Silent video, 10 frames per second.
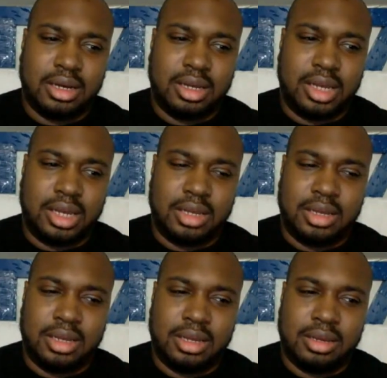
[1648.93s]

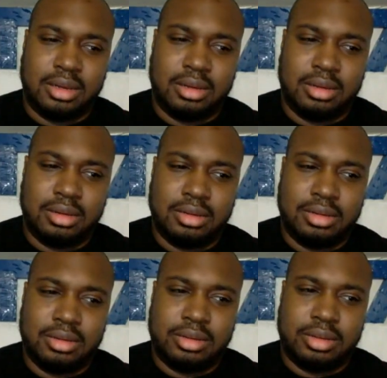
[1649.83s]
in
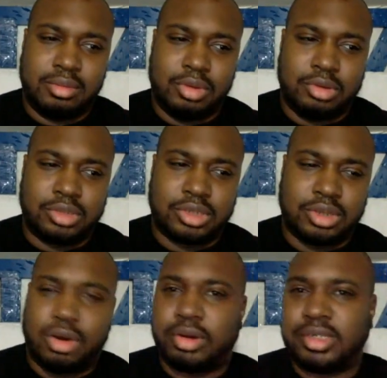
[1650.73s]
the most
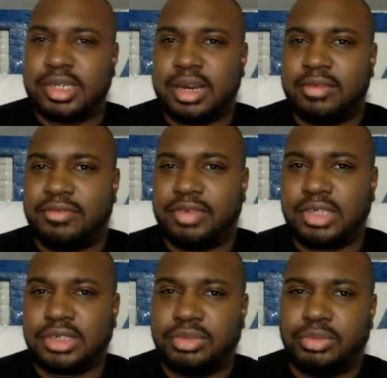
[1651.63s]
harsh and
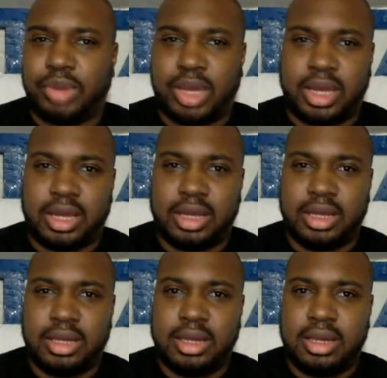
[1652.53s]
efficient way
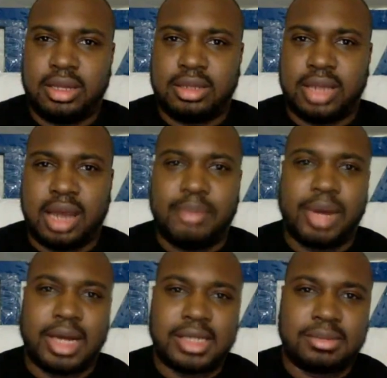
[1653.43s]
that I
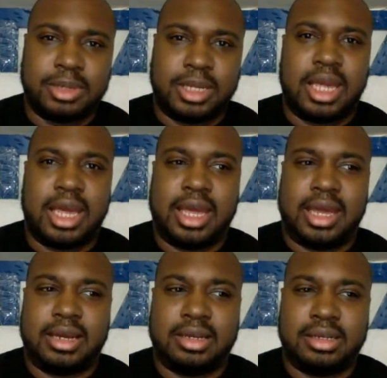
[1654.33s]
possibly
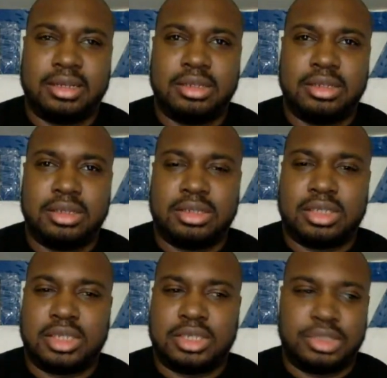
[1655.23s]
can,
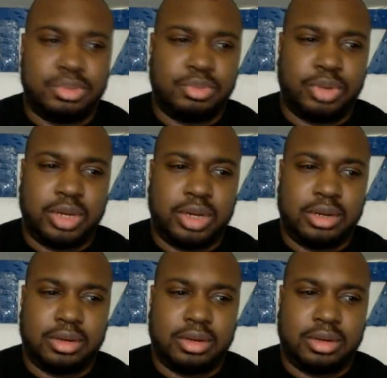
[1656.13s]
since you wouldn't